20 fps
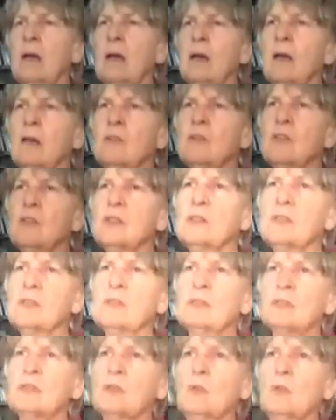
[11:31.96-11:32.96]
Just
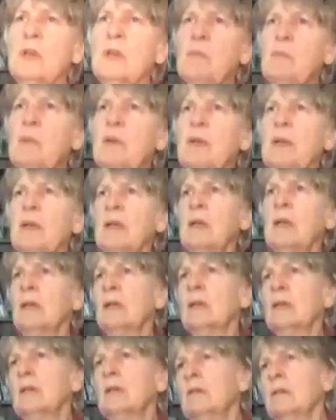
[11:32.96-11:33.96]

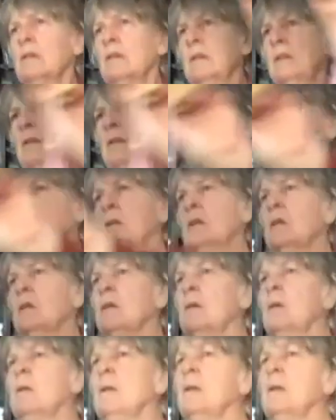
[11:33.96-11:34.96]
sweeping.
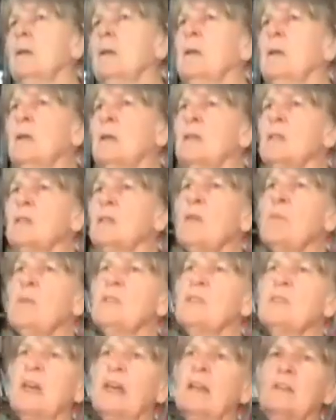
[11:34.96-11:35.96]
It's
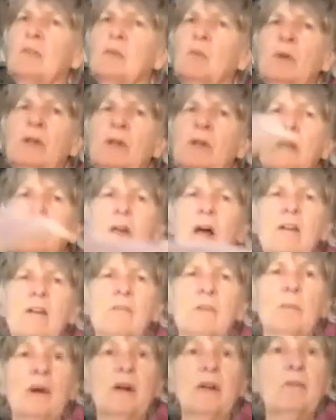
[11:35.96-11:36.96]
almost like the wing of
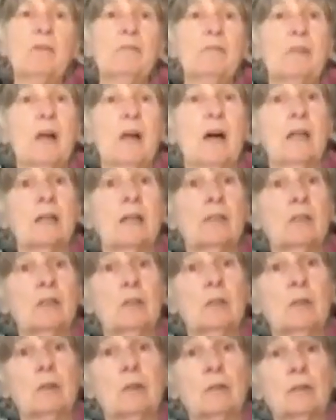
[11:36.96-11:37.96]
a butterfly,
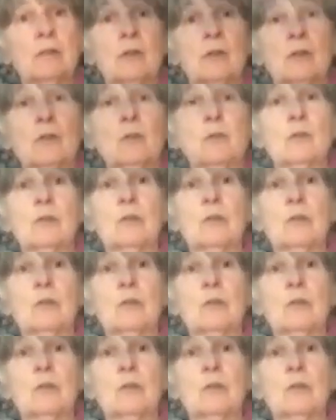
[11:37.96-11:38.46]
too. So you could